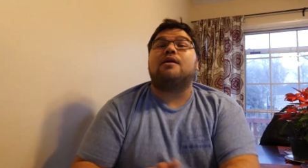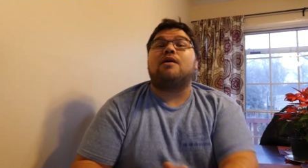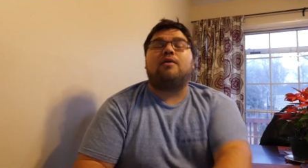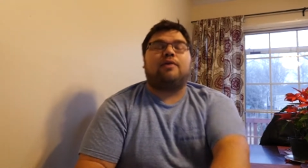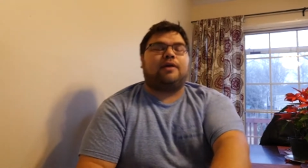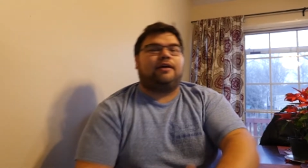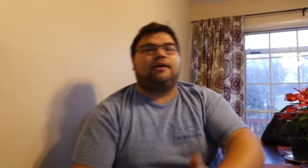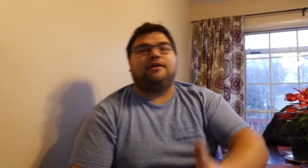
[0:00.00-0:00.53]

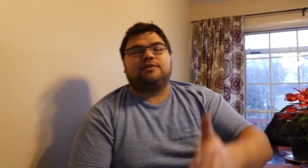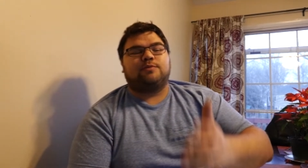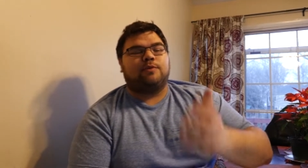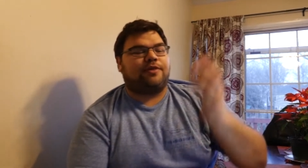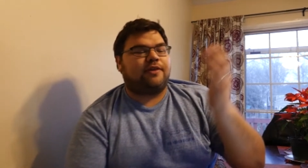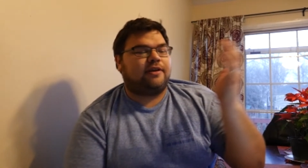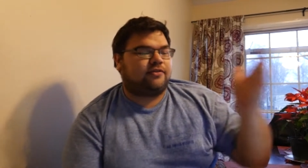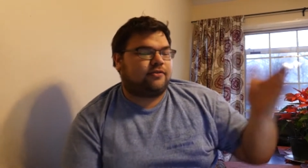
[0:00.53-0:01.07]
Okay, guys. Well,
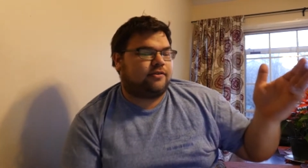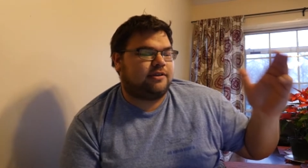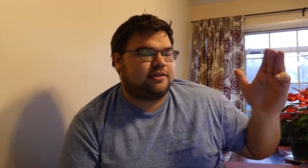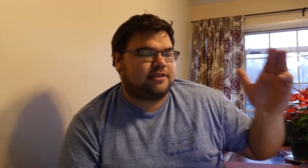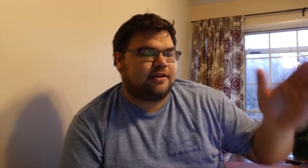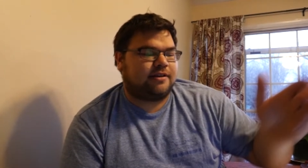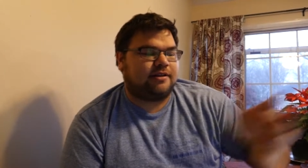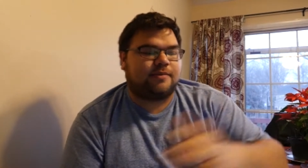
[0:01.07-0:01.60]
thanks for
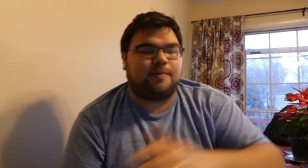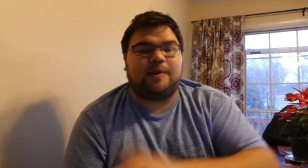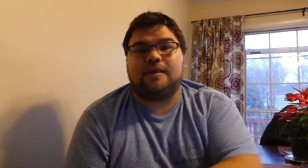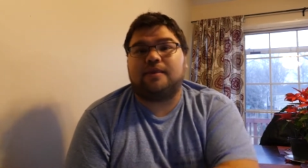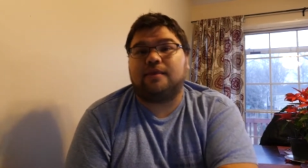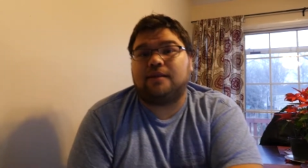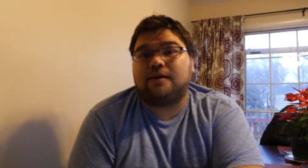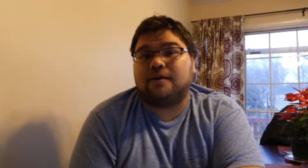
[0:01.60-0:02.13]
listening to my
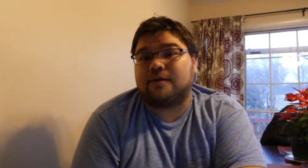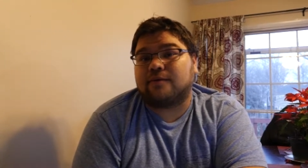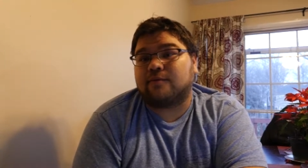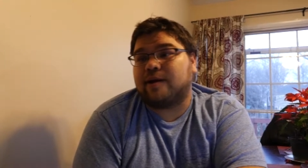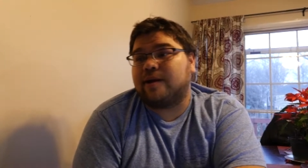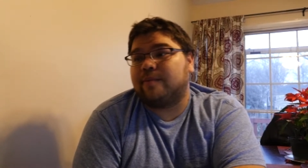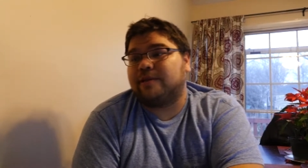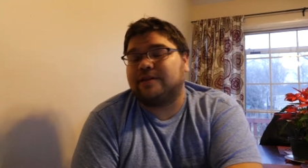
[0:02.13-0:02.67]
long
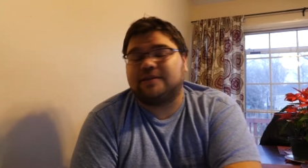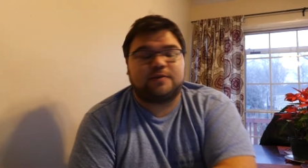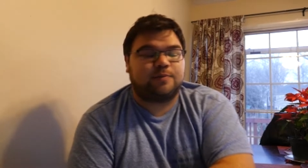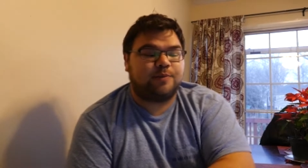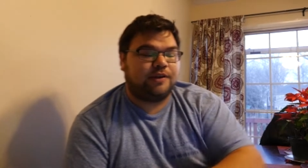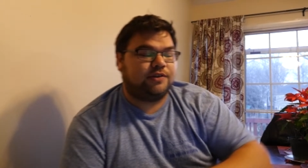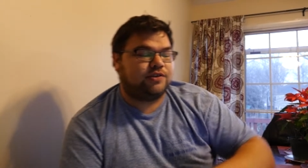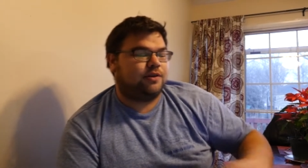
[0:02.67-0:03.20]
rambling
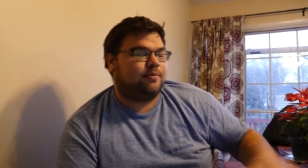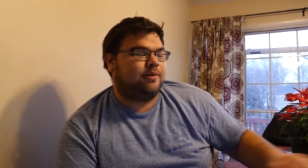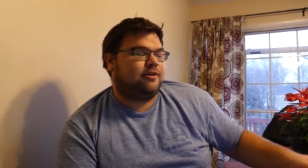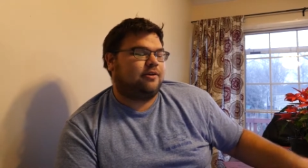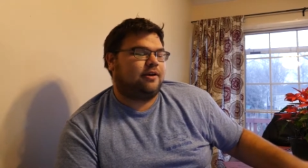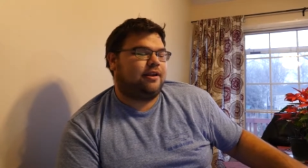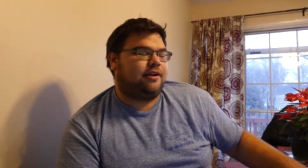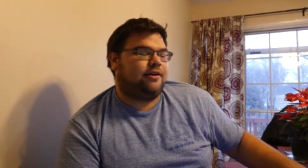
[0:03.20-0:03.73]
speech
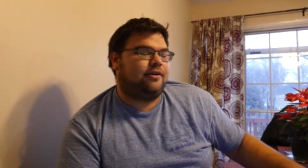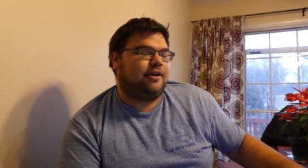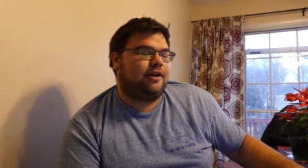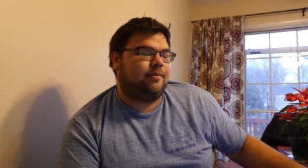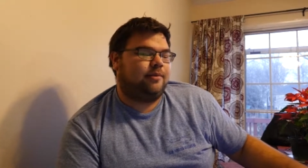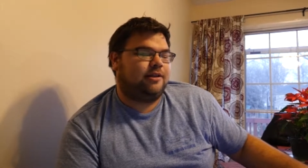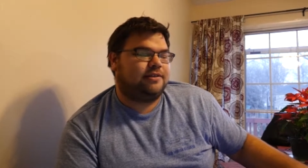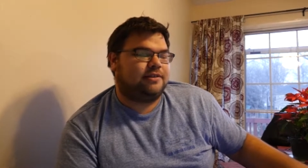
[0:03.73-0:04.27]
about getting your
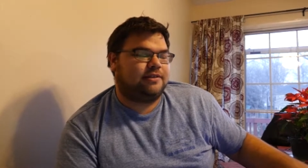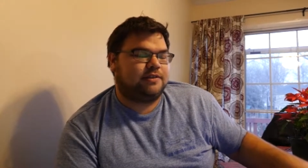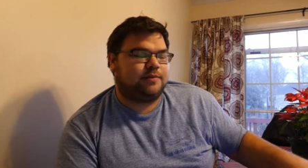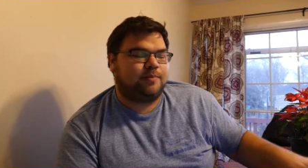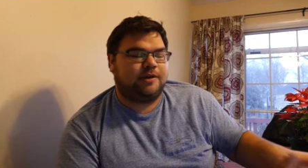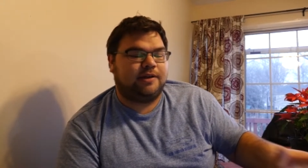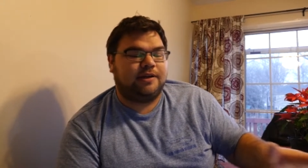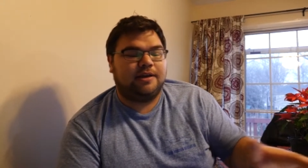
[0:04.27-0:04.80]
ham license.
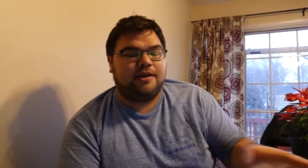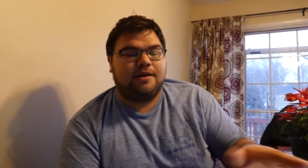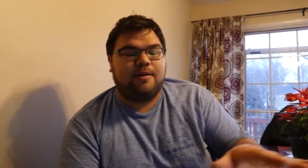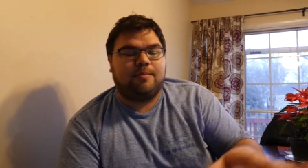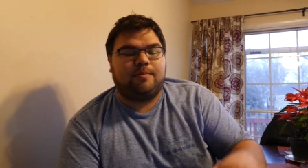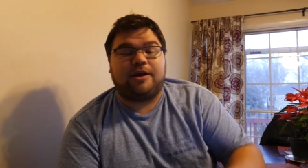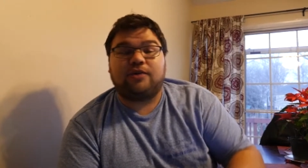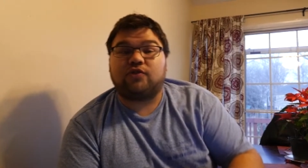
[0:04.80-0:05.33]
But
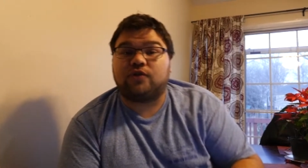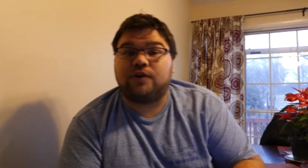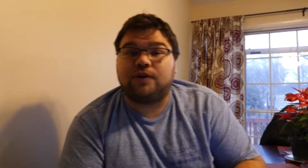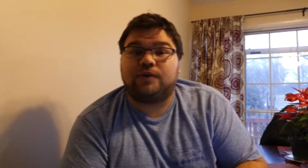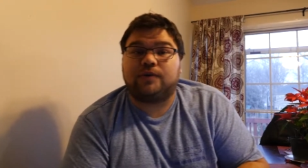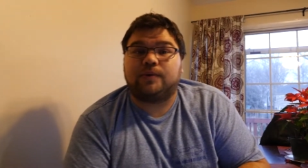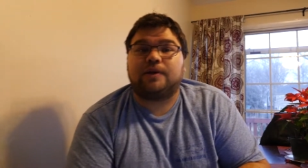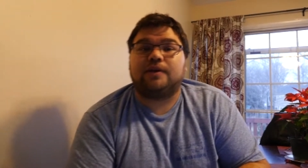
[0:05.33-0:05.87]
make sure you
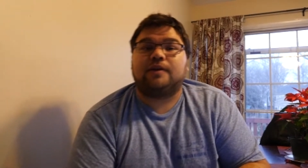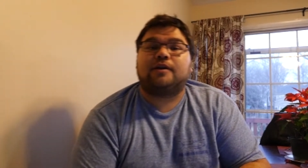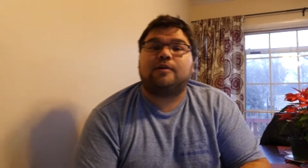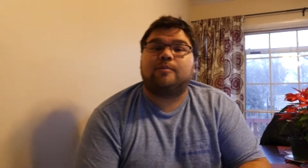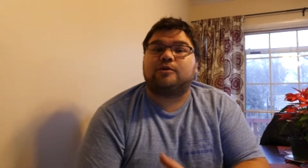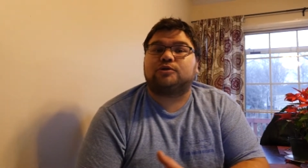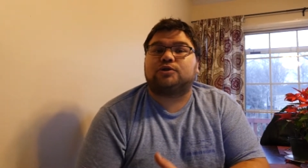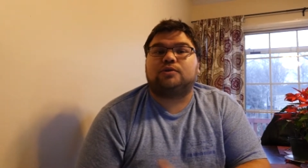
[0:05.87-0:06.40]
do it,
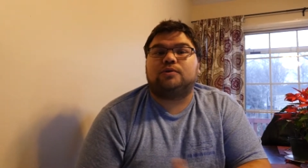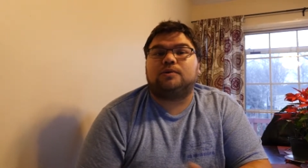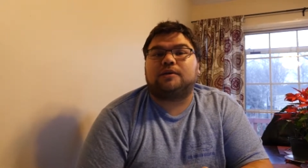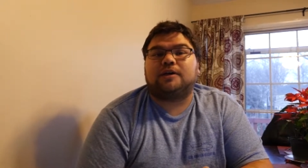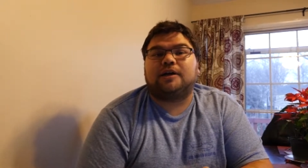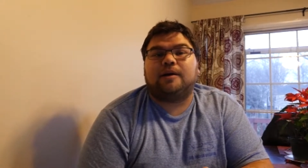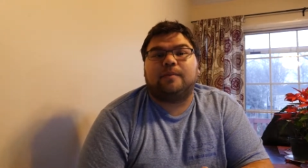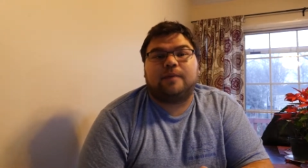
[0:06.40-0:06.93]
commercial or
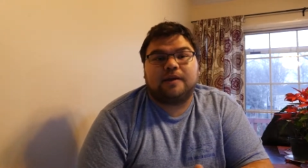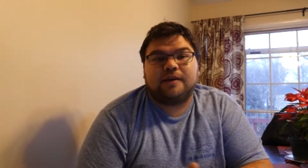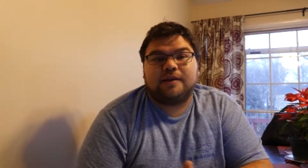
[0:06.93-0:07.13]
hobby.